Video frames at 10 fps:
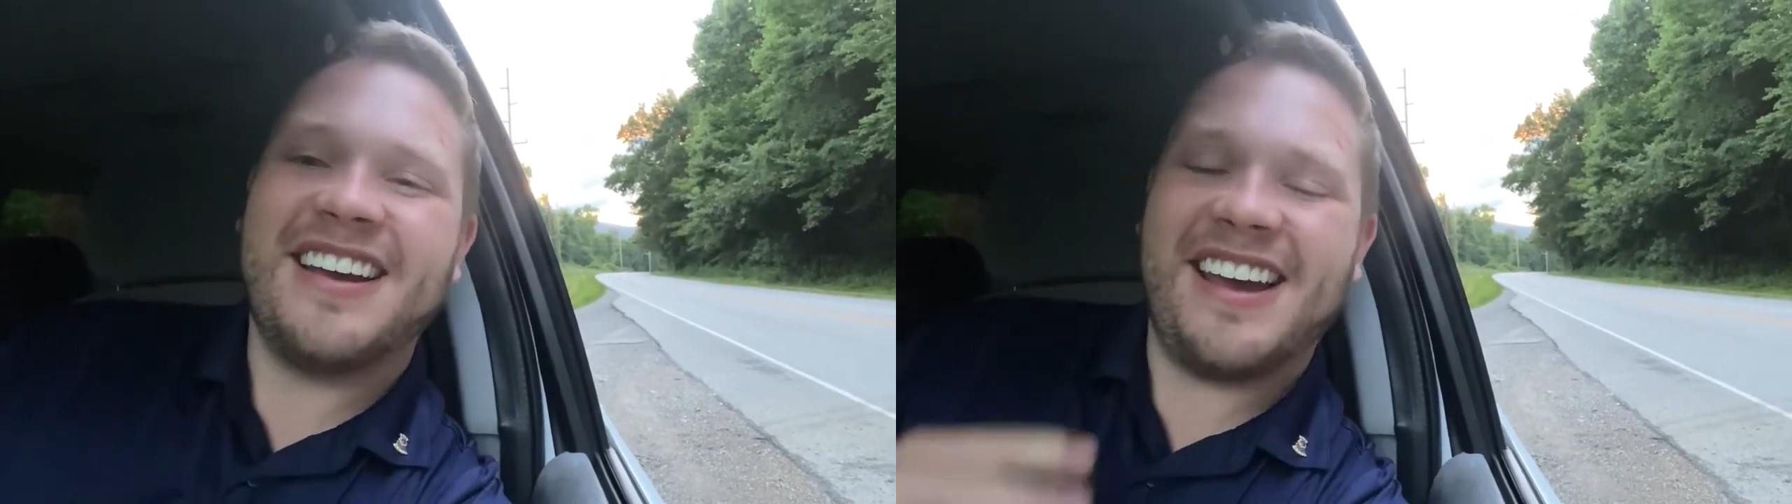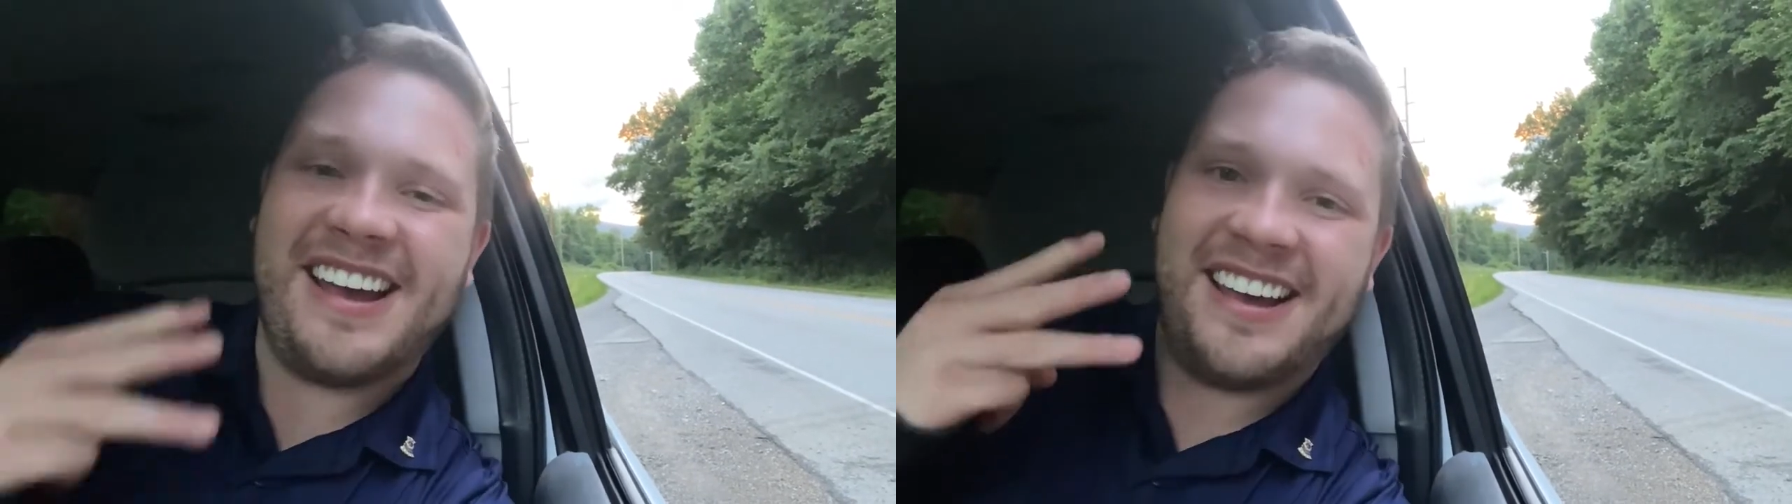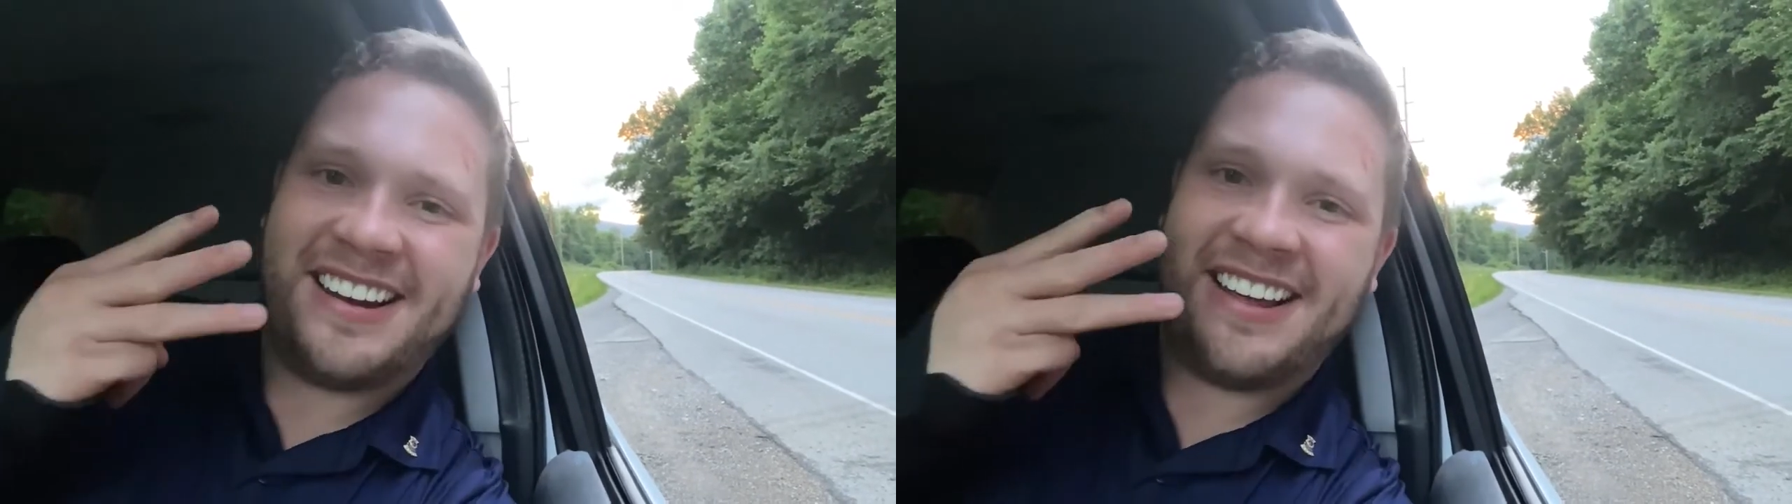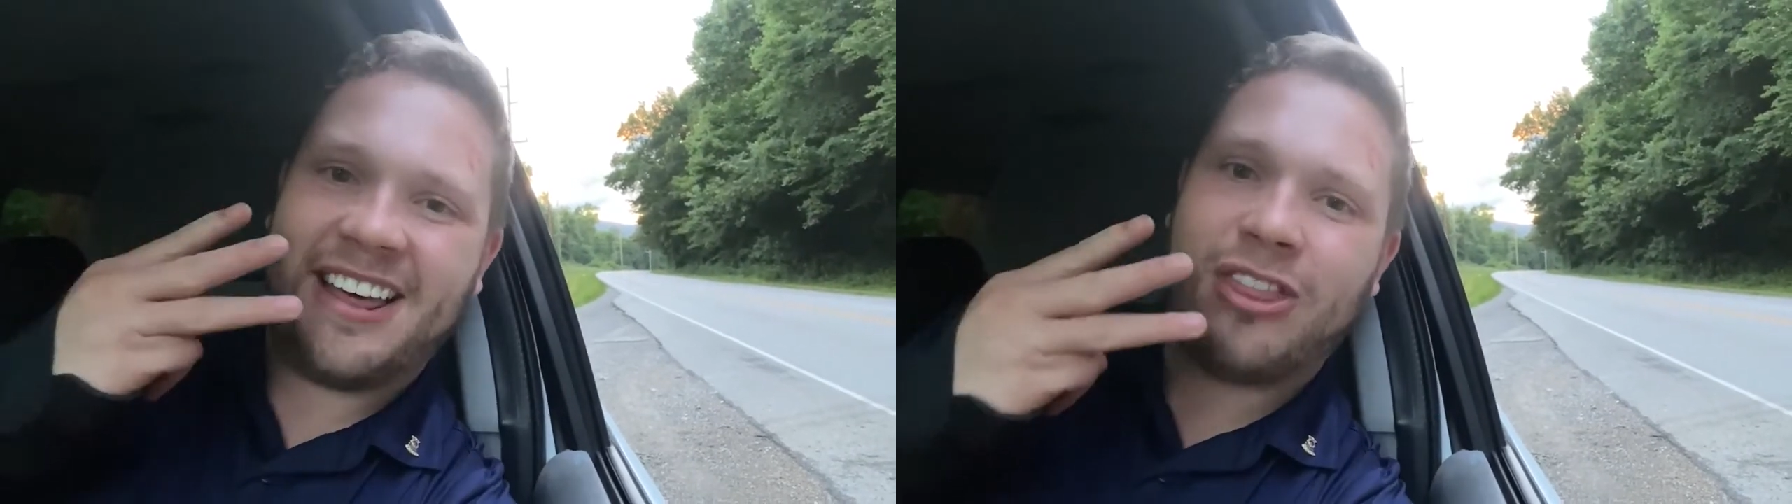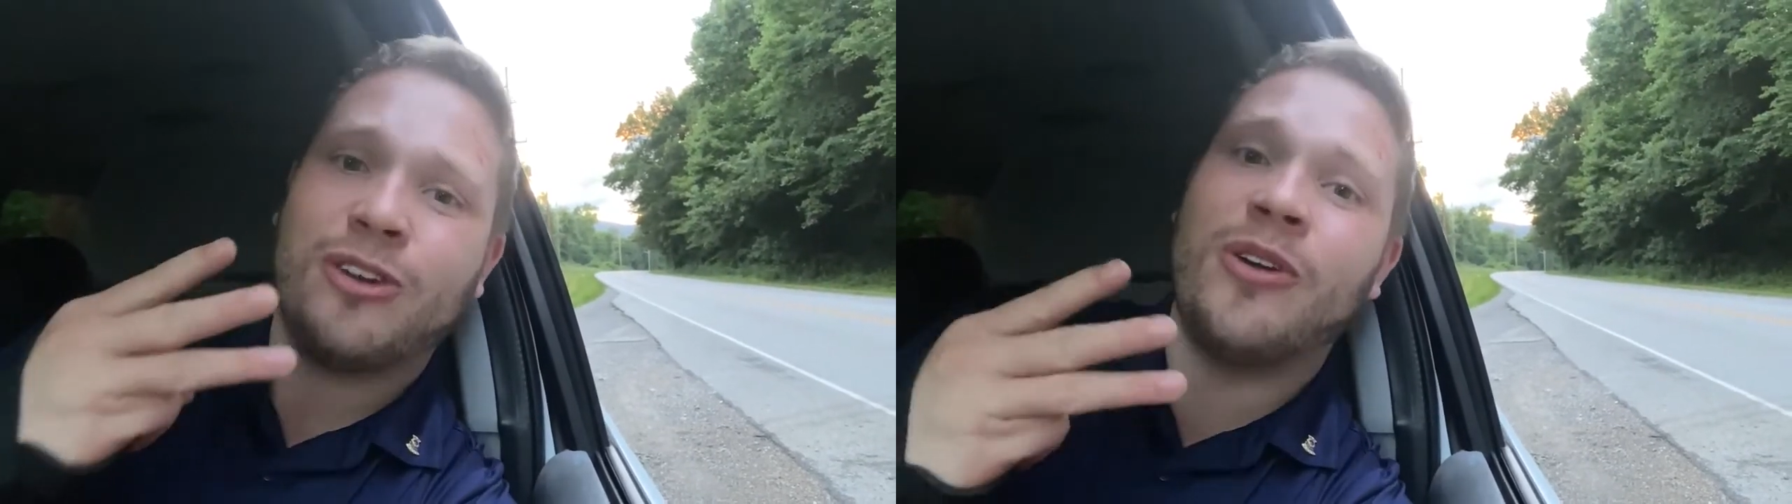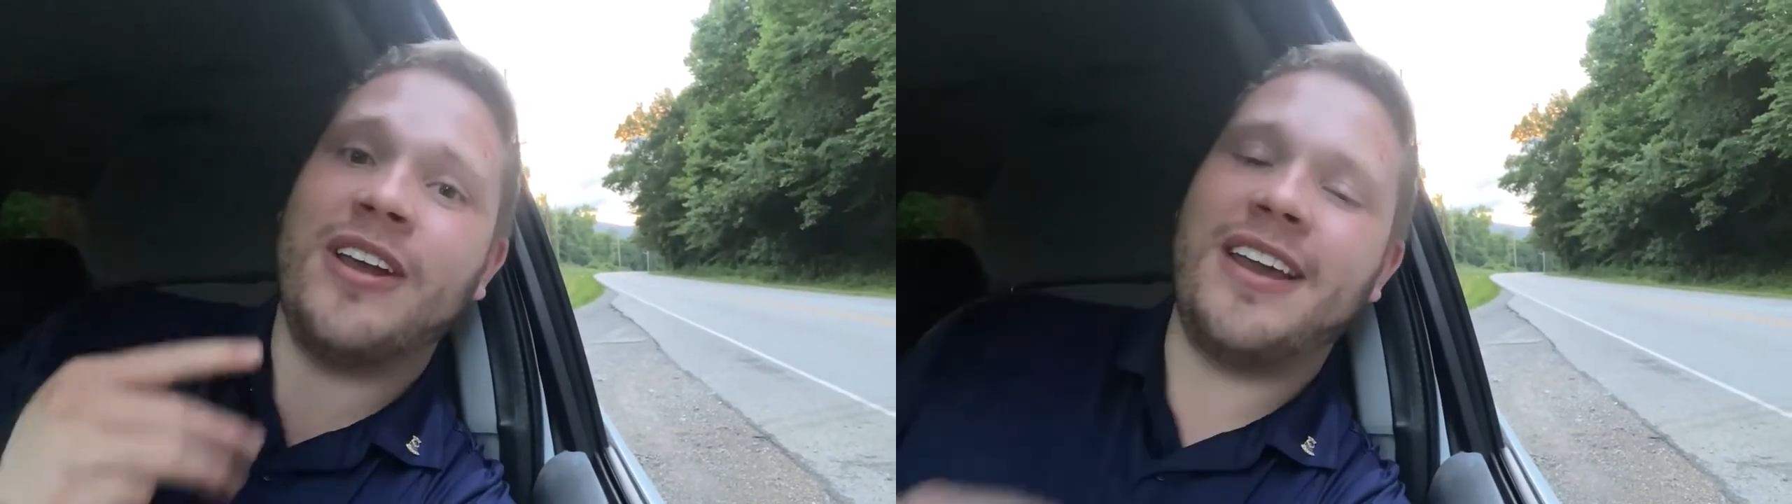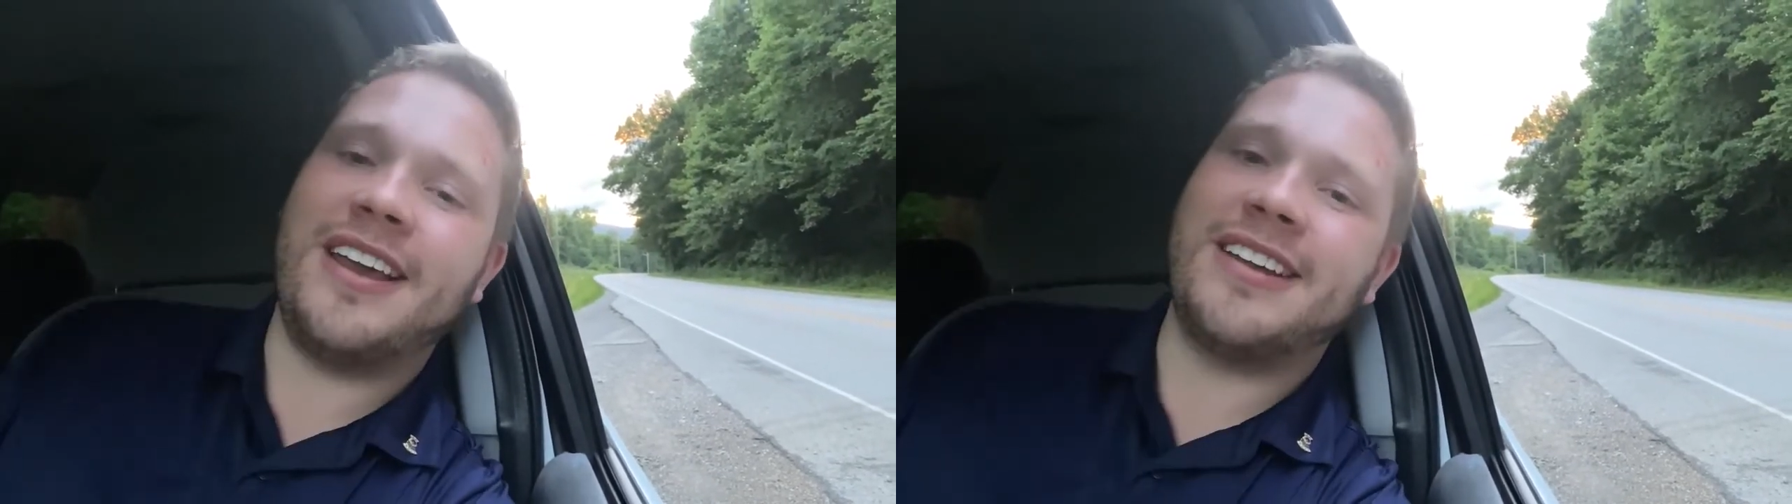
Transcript: And three,